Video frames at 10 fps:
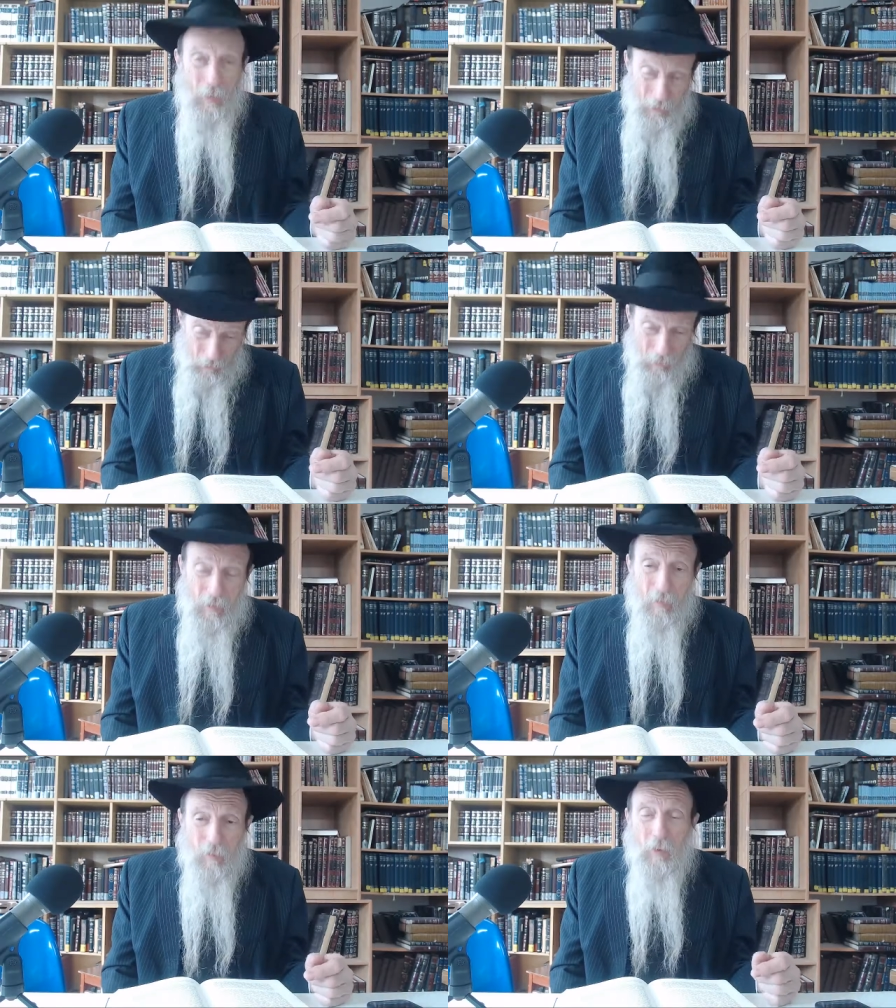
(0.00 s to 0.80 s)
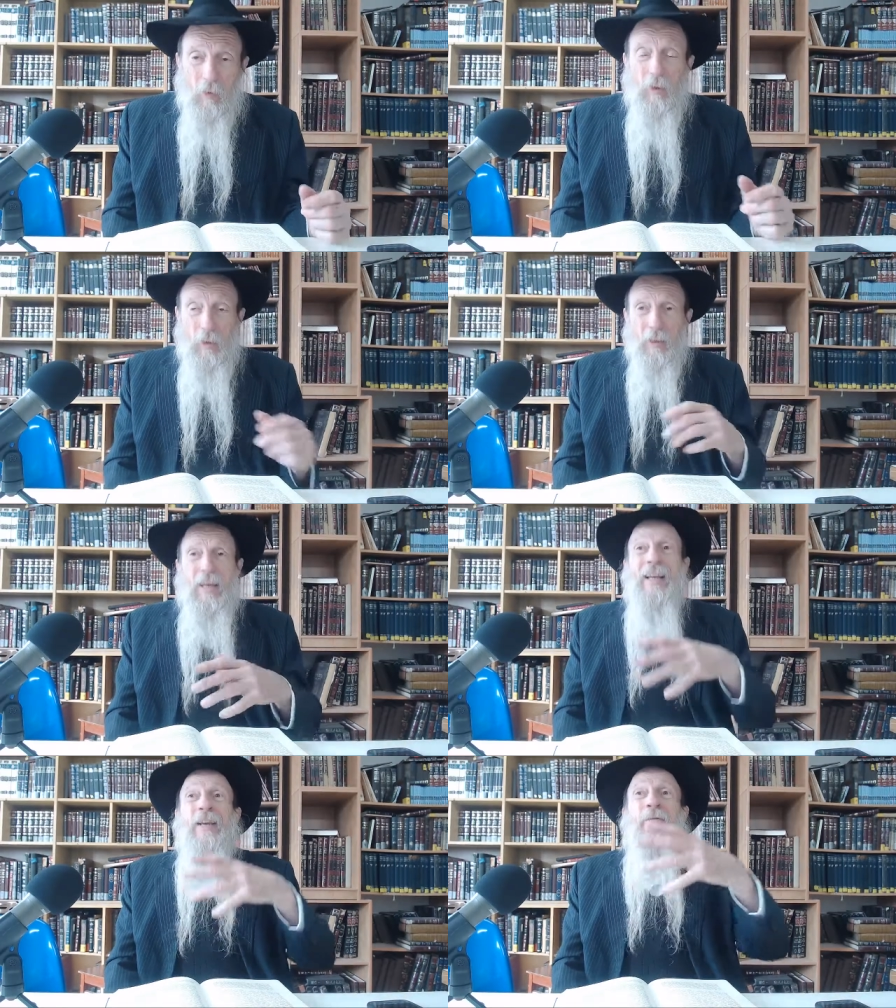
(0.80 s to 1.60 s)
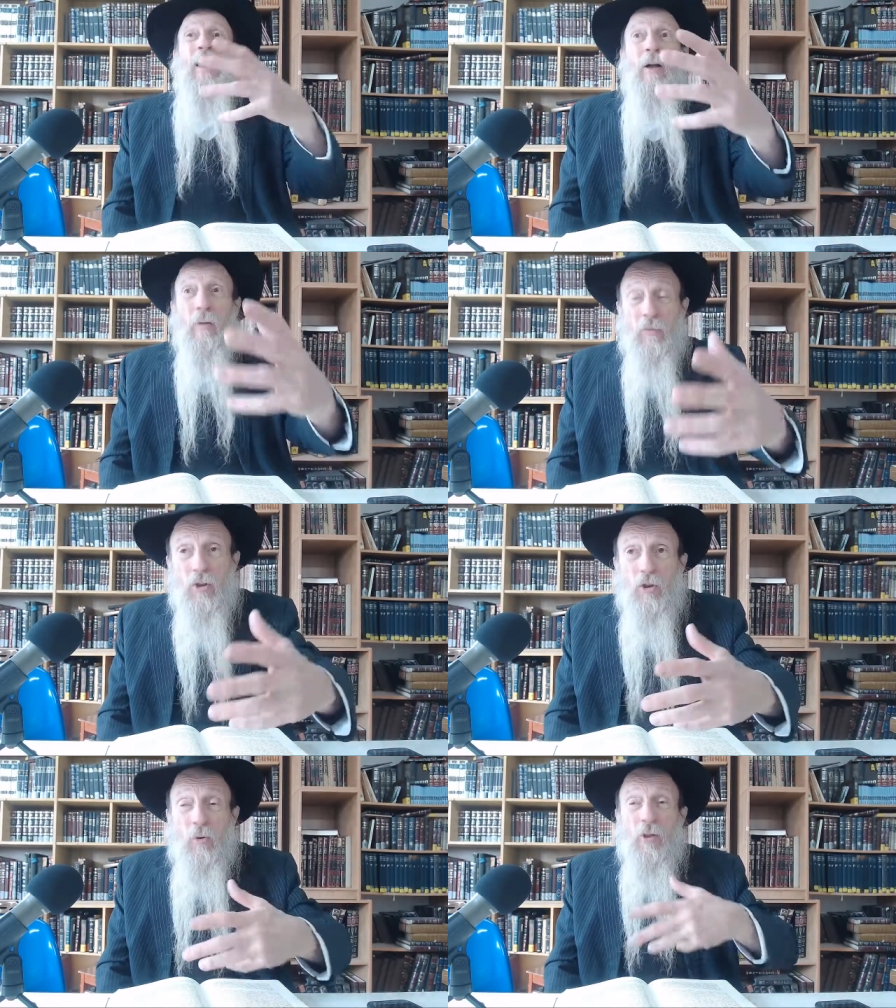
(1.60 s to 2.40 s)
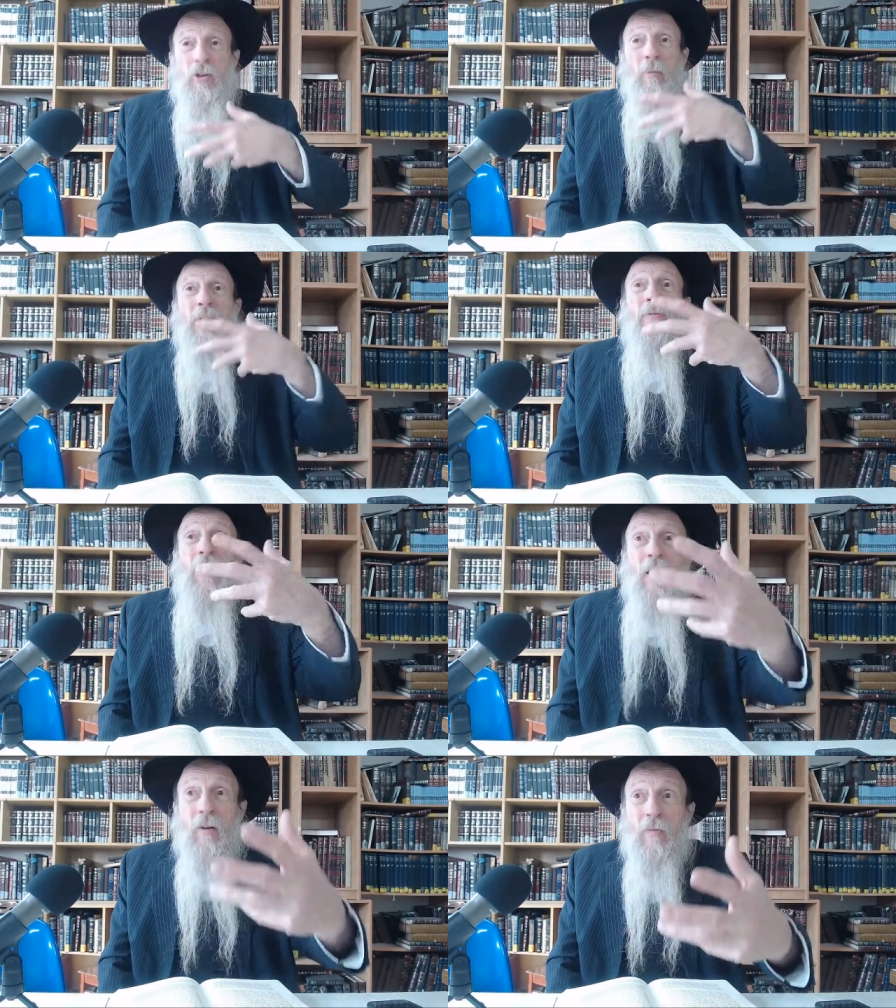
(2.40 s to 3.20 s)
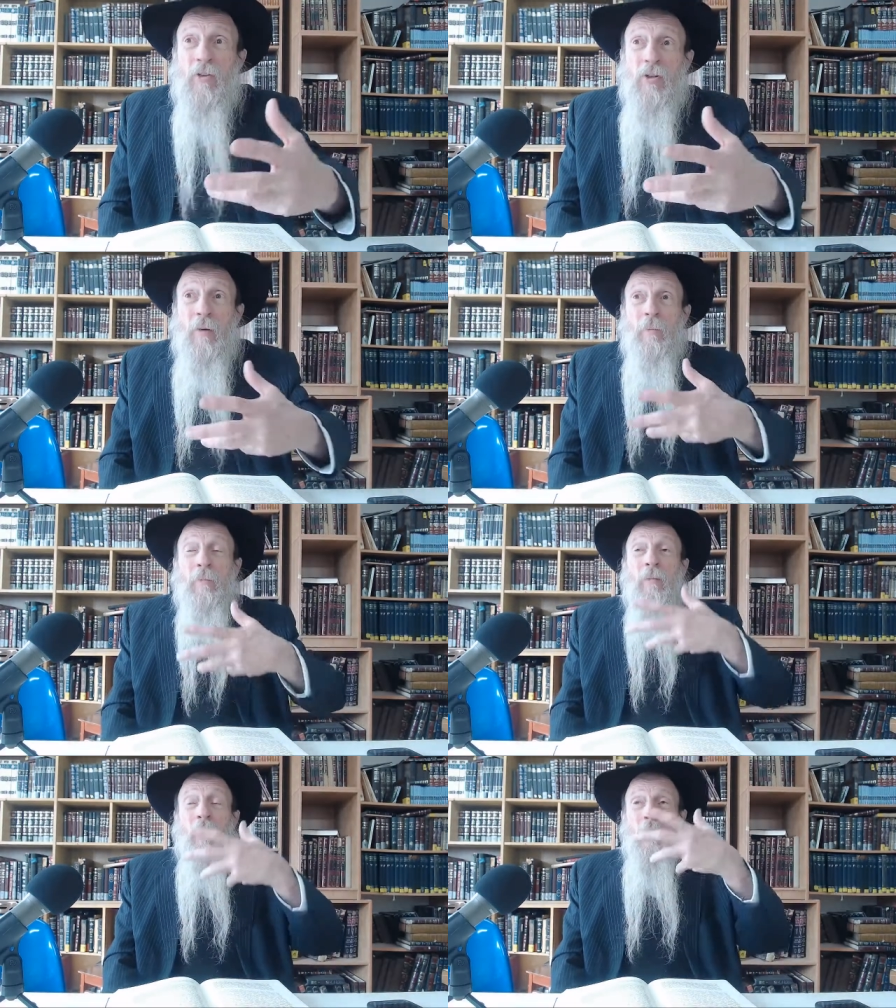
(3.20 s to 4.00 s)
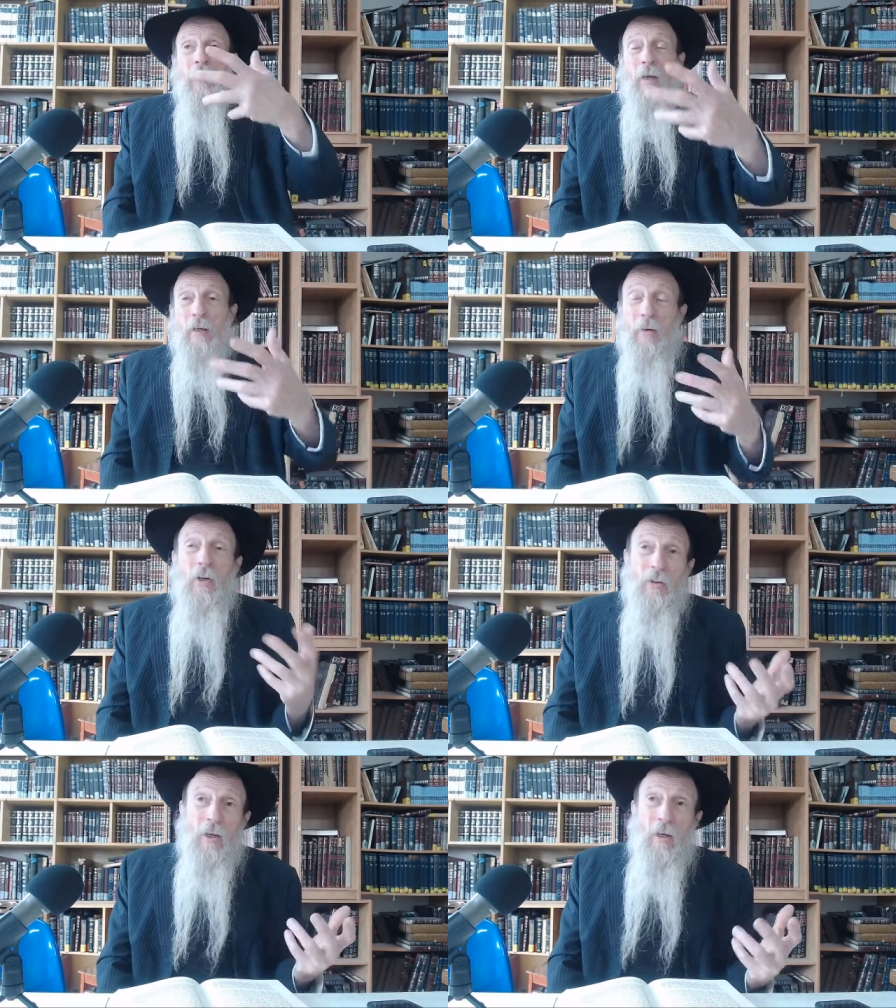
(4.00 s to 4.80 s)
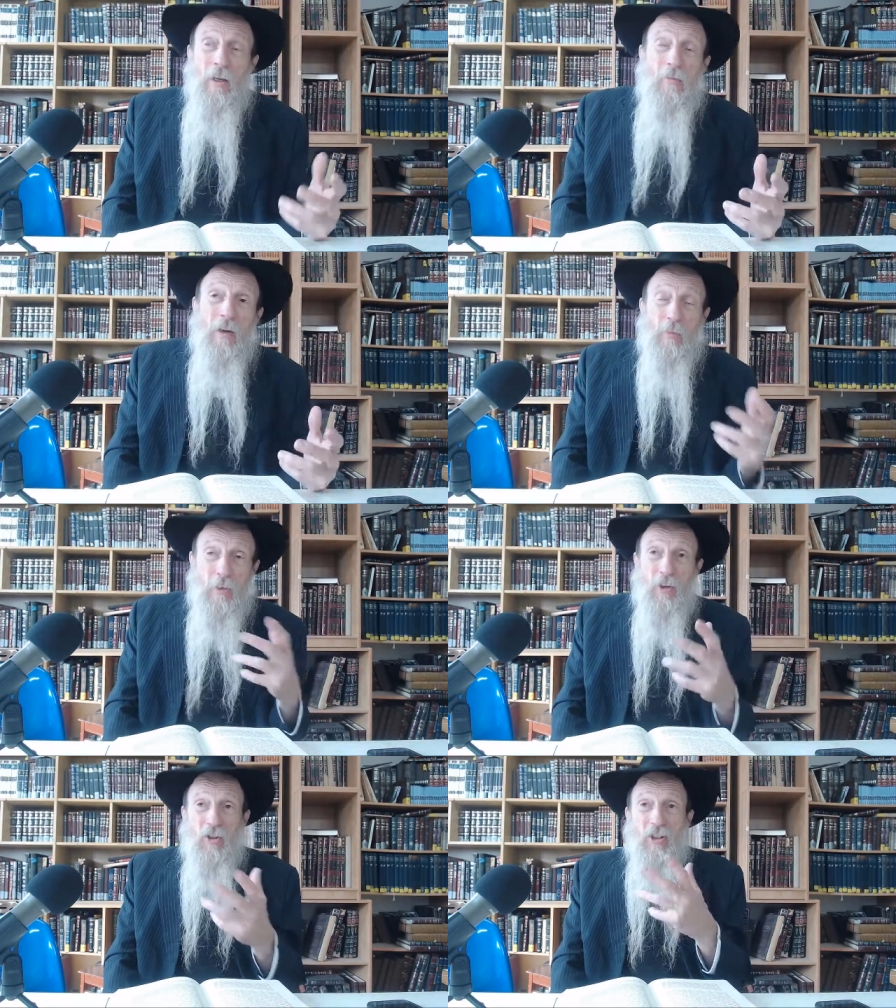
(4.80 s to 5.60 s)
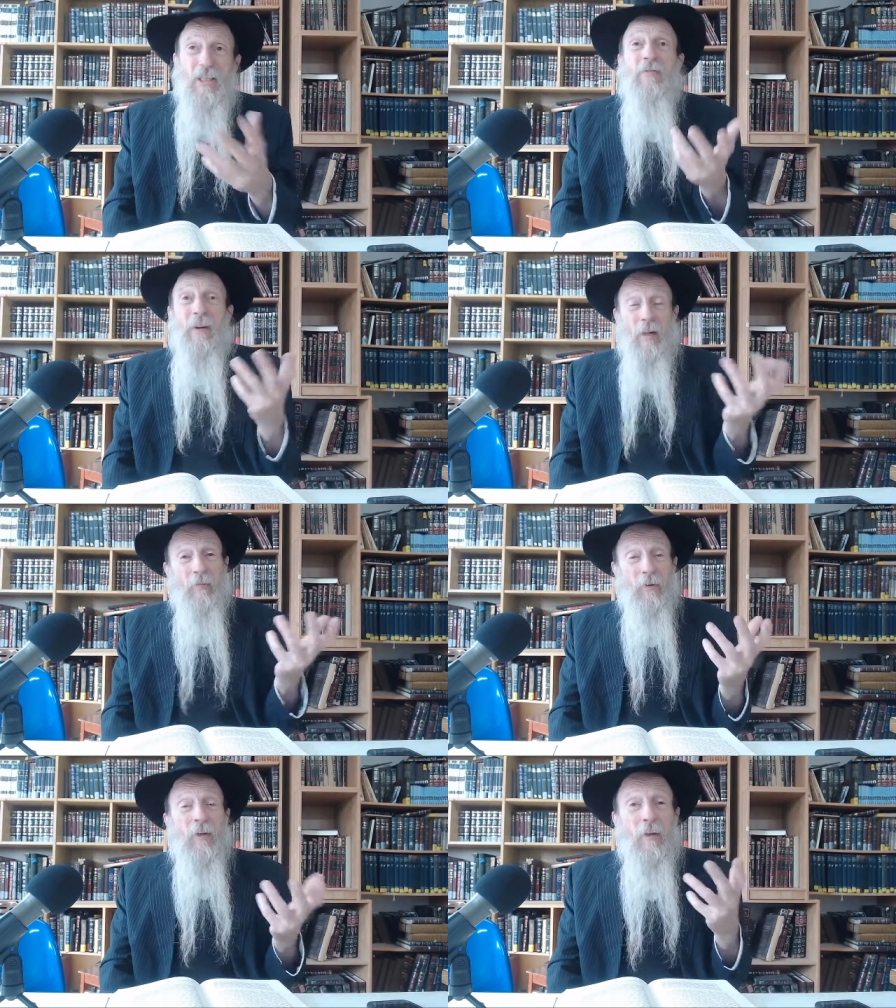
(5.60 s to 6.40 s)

That's right. Can, it, it, evolves. Judaism evolves, right? I could say it evolves, but it doesn't devolve.